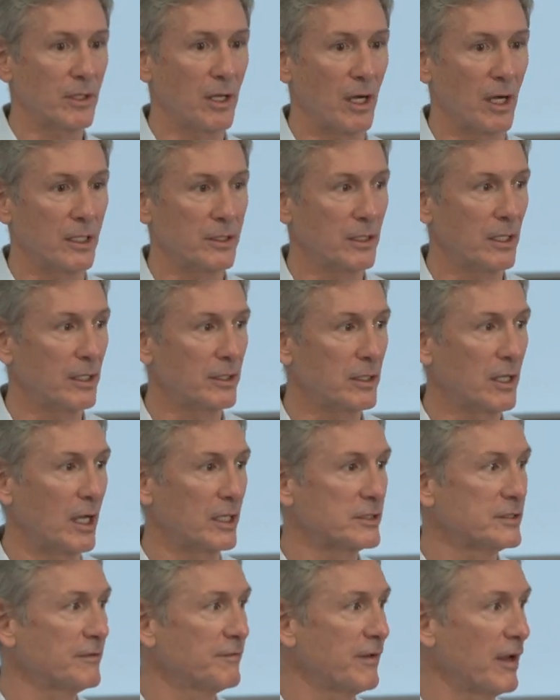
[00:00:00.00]
co and
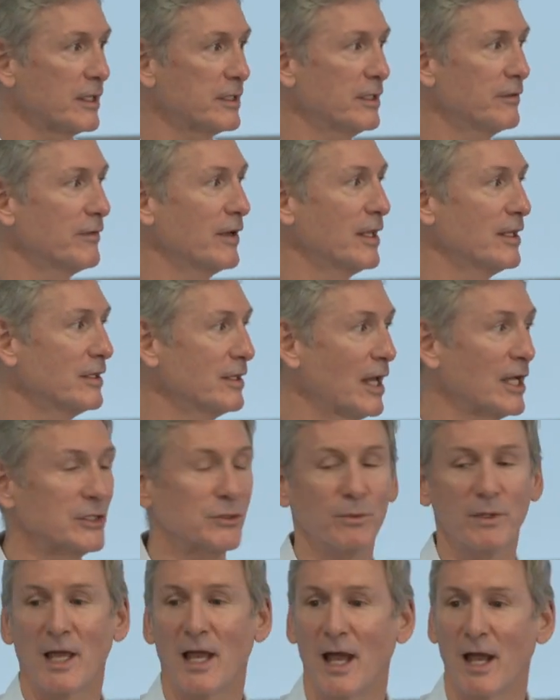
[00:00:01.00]
cost effective
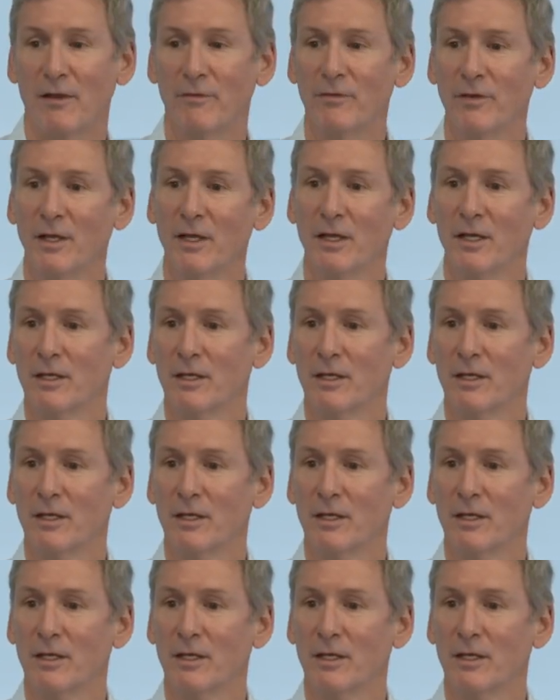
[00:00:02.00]
unless we have